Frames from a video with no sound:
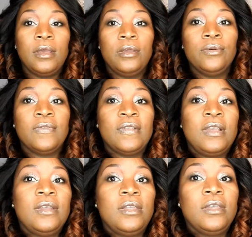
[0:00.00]
you'll
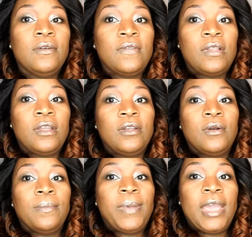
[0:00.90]
see that there's another
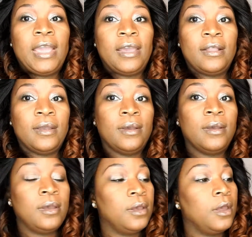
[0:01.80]
pan
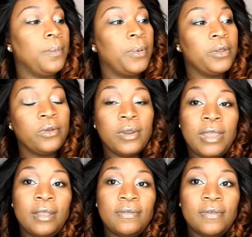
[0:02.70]
up under
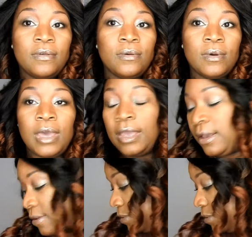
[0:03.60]
it. Okay,